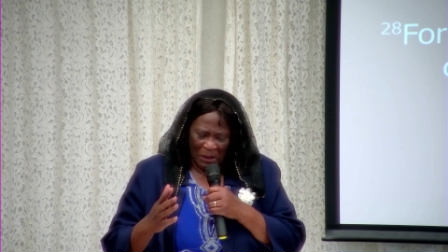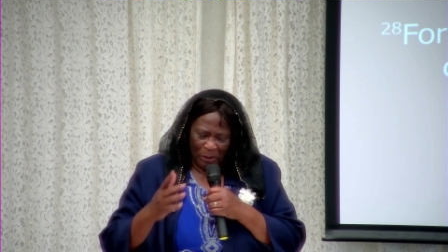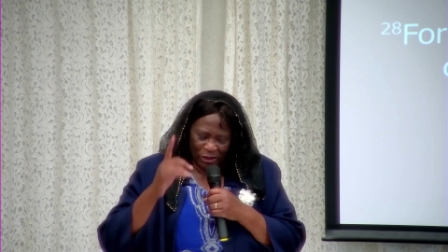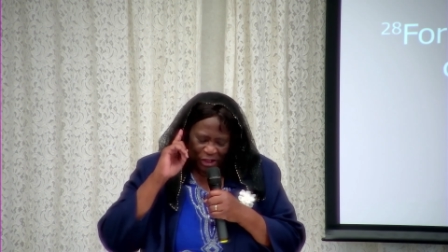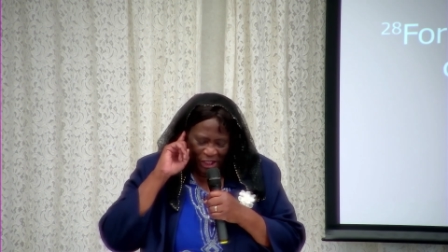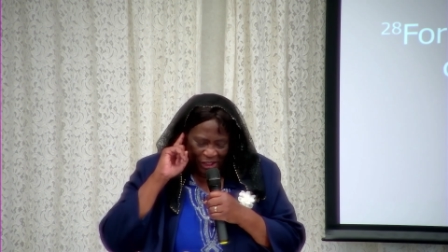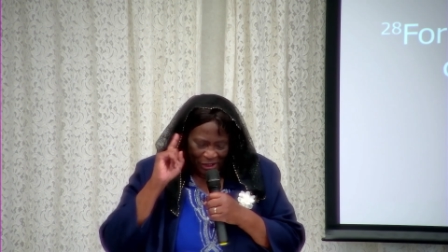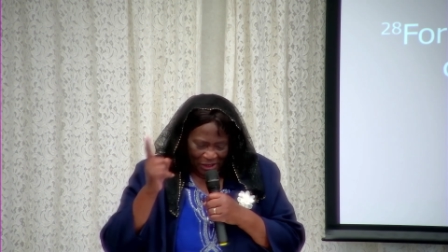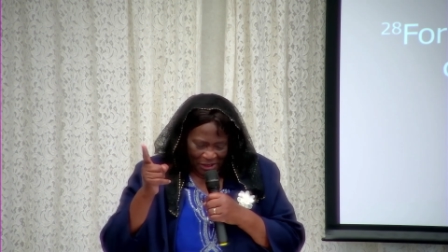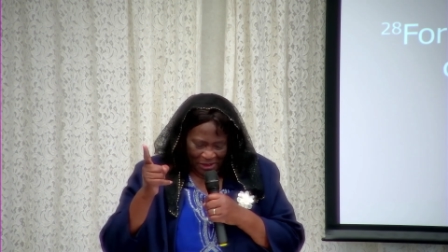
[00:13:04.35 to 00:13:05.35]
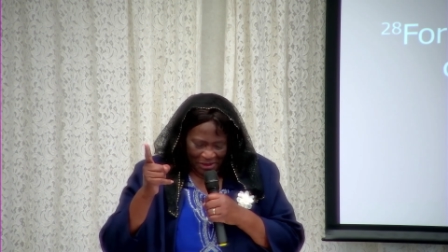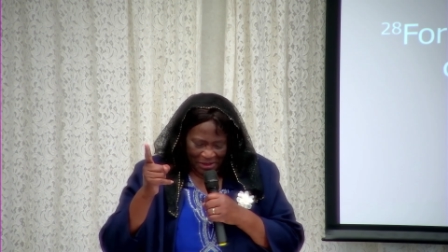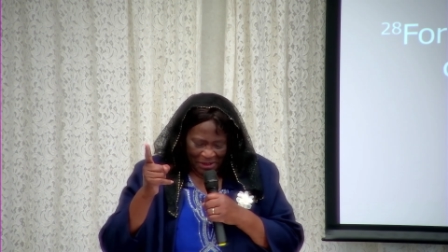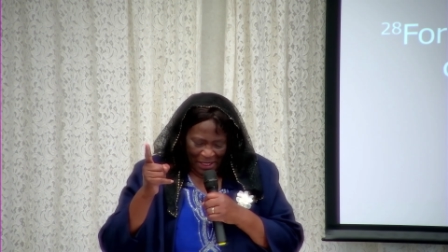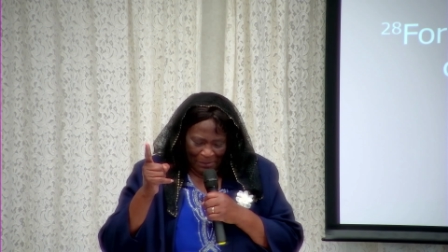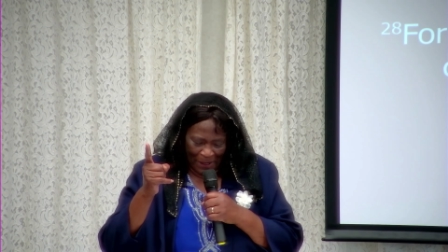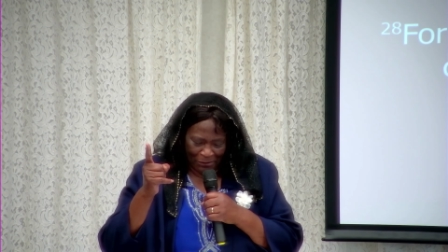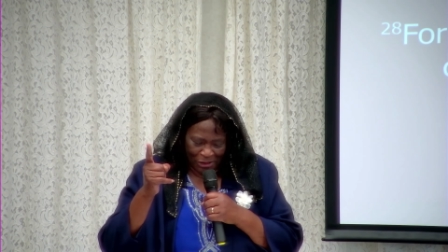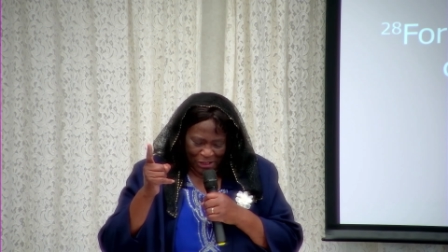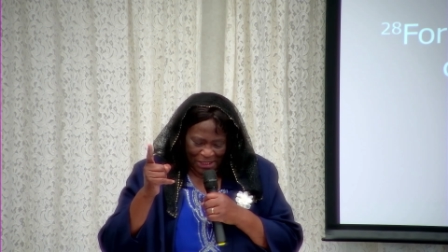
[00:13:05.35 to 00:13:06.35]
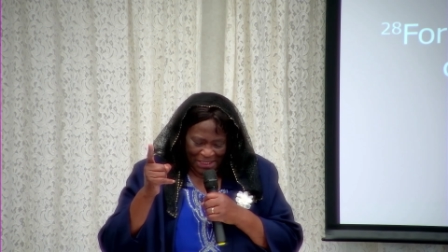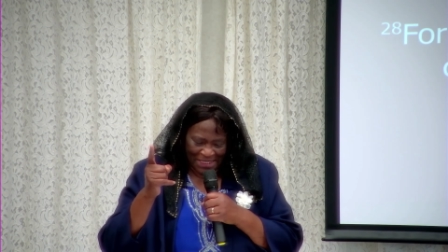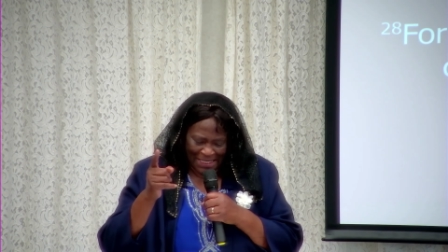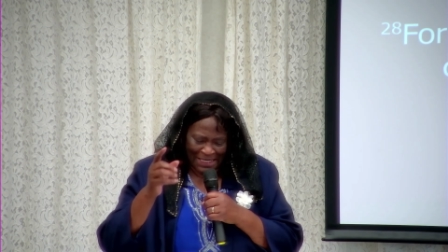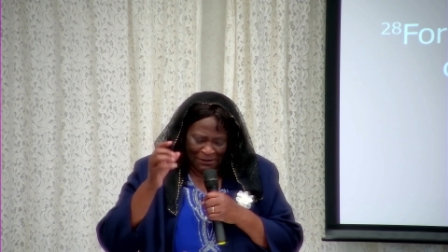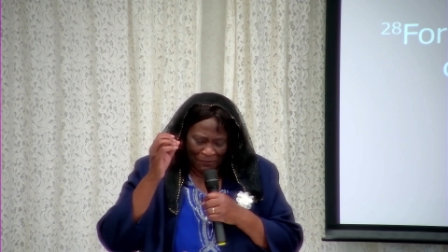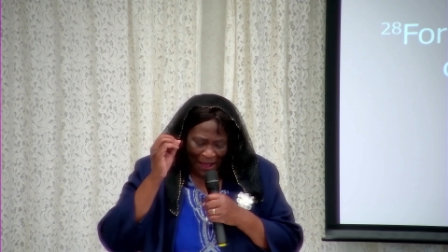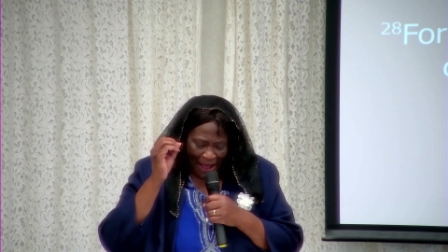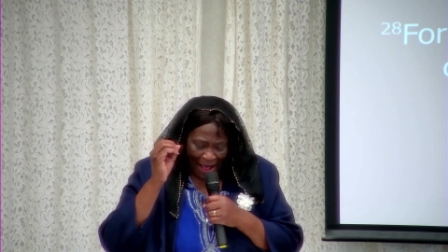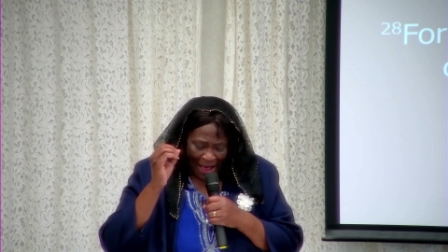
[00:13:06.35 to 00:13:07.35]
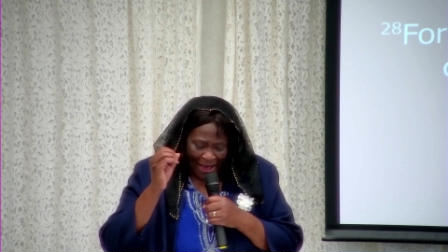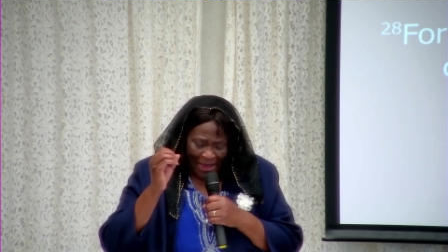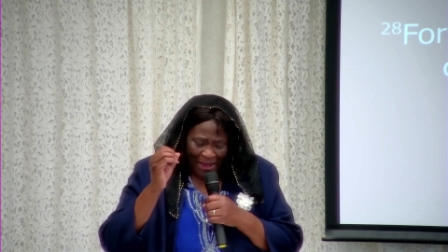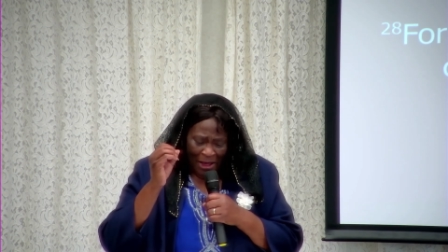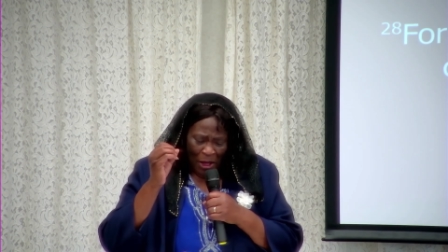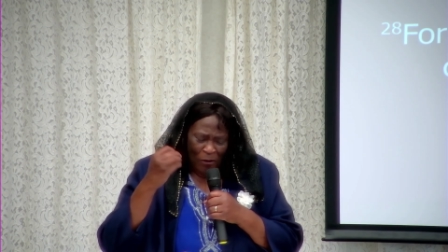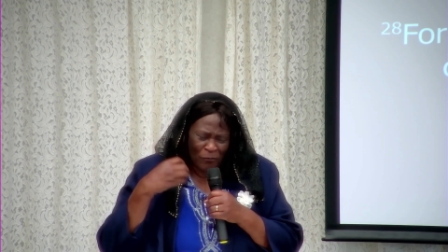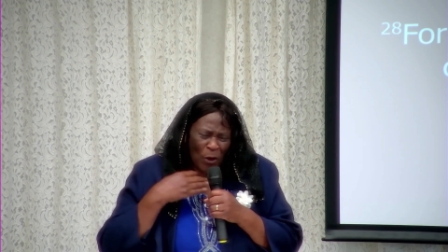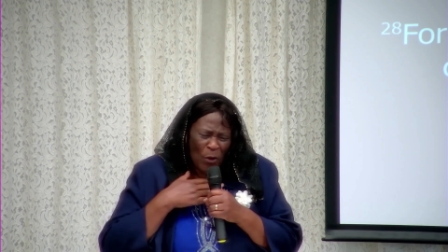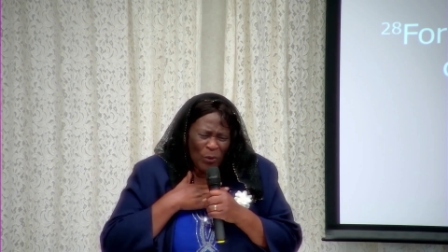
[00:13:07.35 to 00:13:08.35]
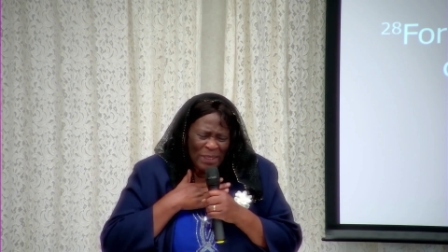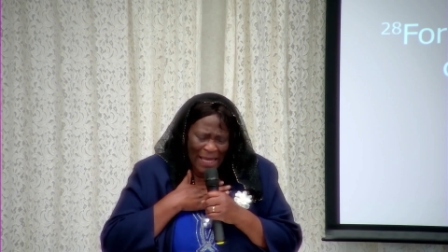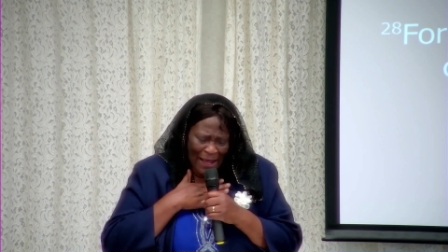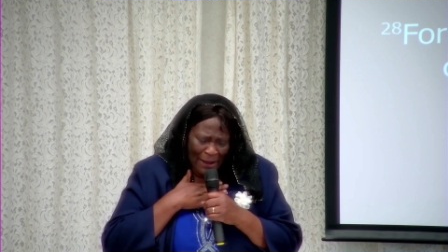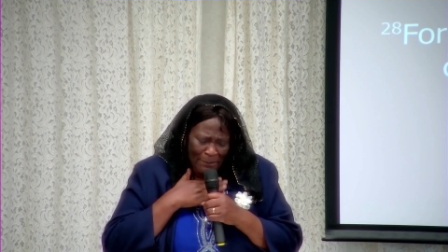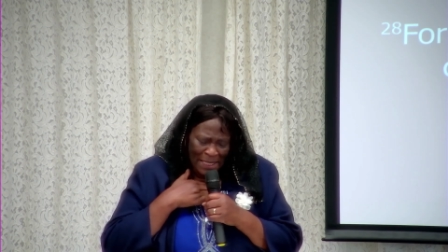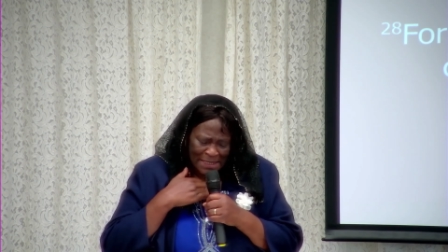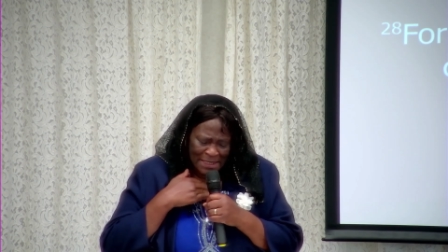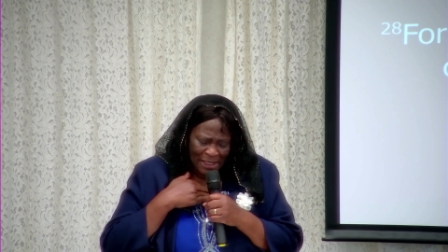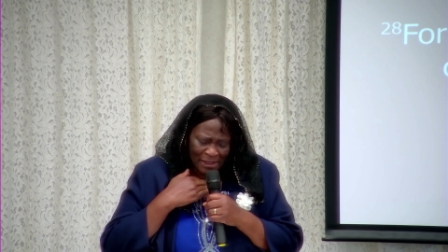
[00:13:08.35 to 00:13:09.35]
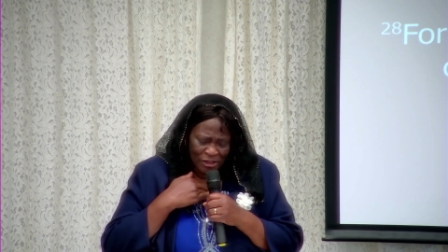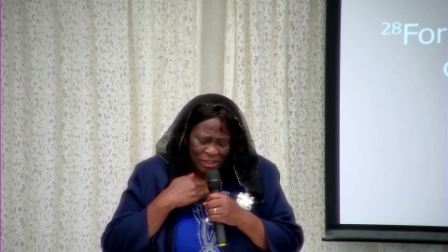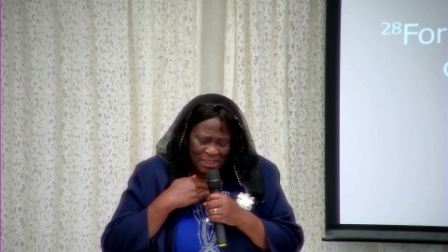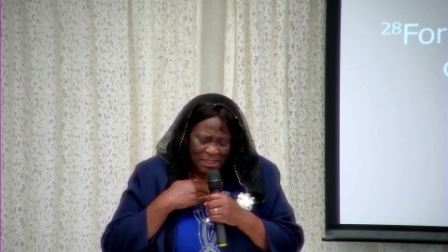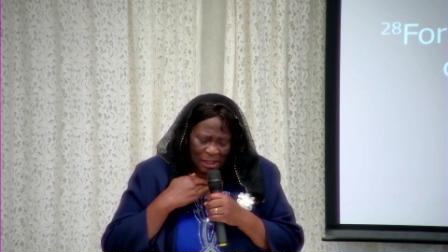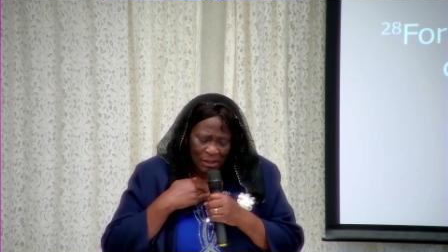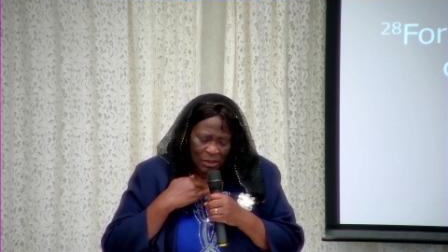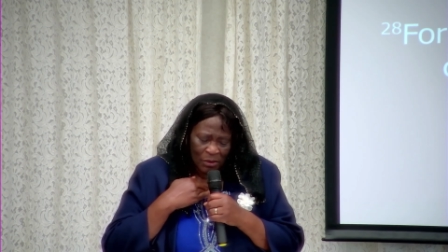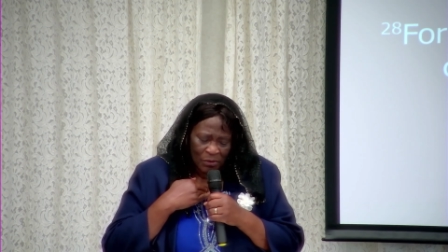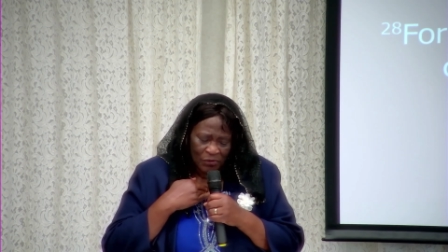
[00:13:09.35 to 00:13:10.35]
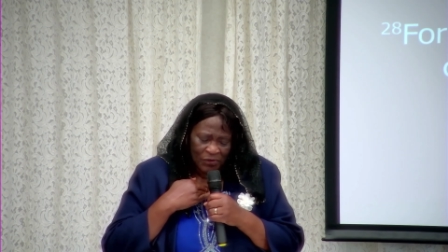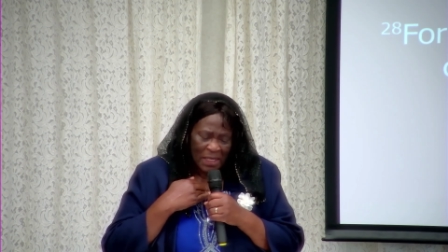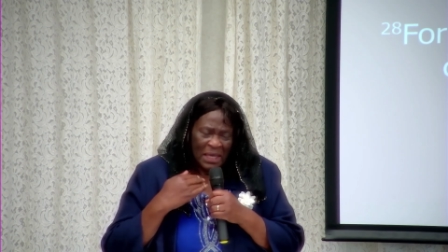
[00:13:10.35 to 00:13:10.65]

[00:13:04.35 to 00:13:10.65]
But she heard about Jesus, said, if I, if only I may touch his clothes.